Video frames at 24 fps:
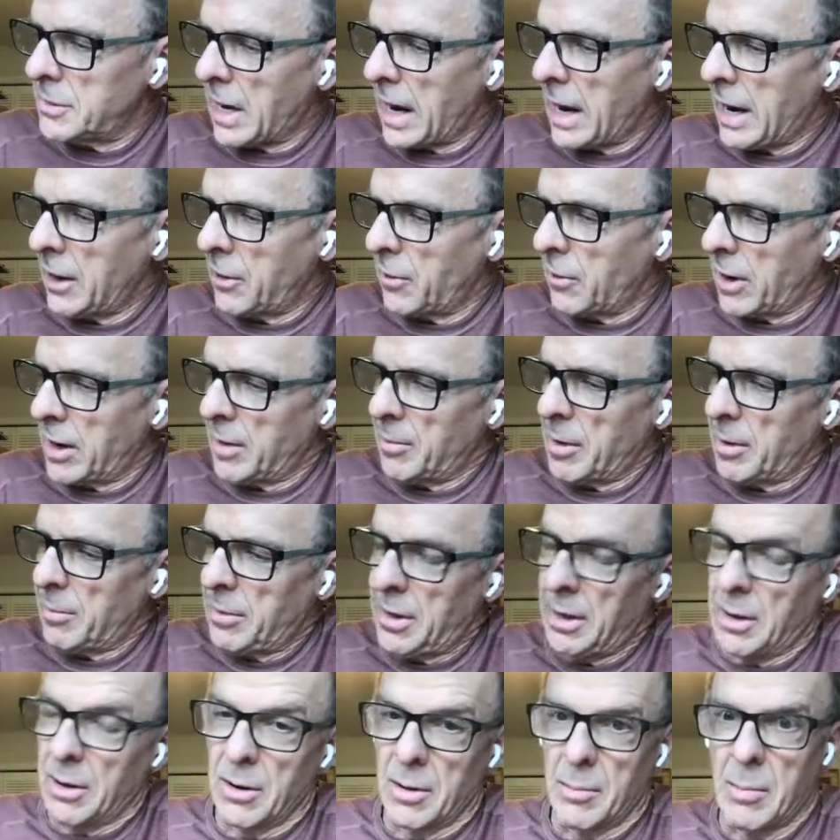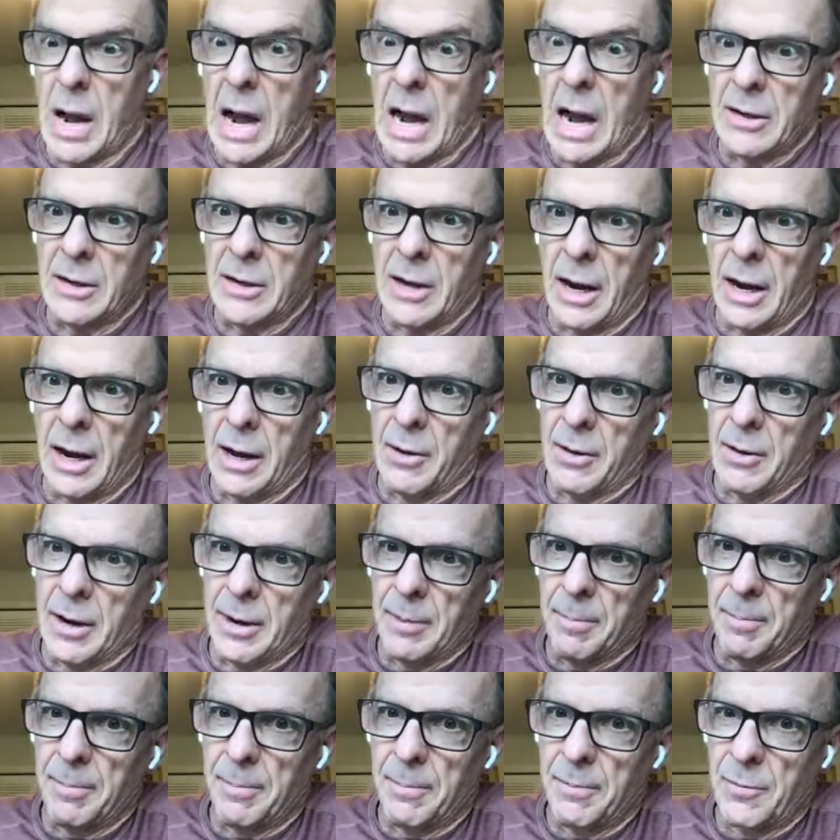diagram up here, my
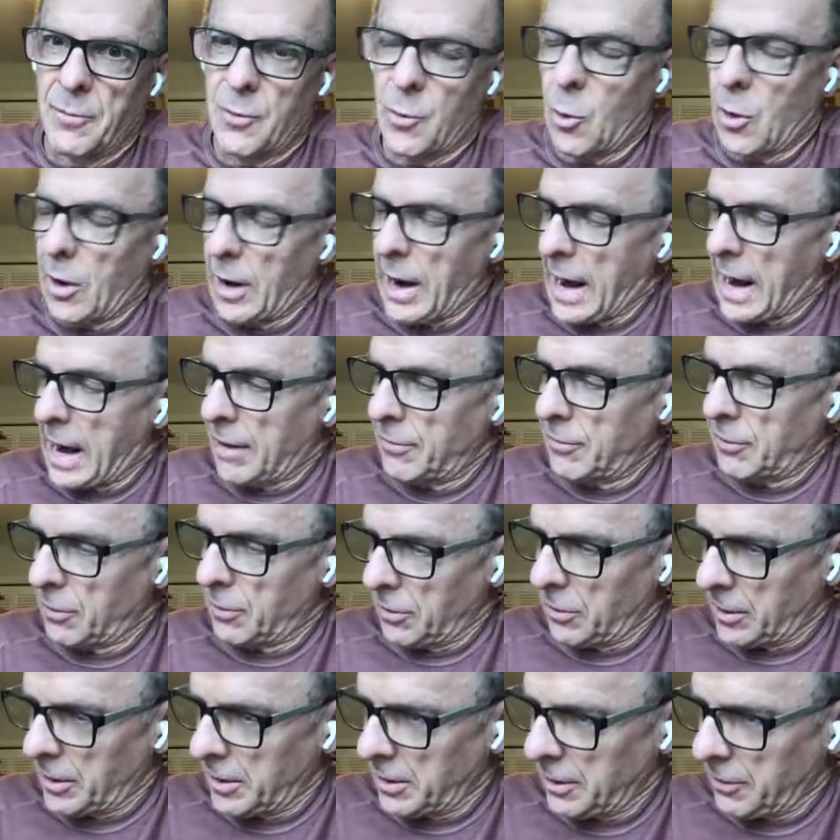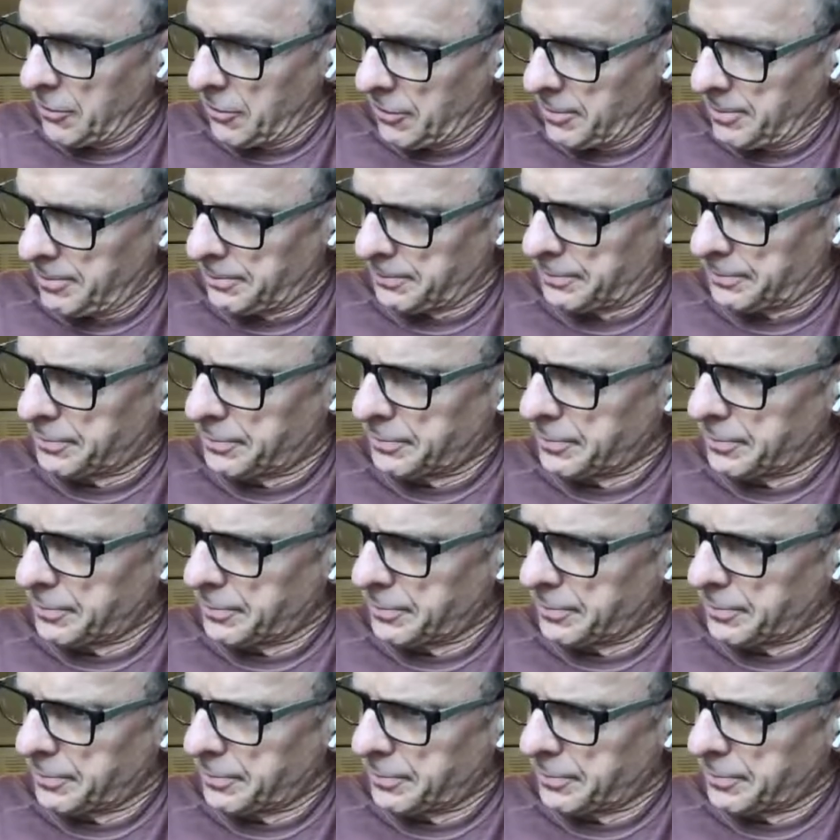diagram for after the collision,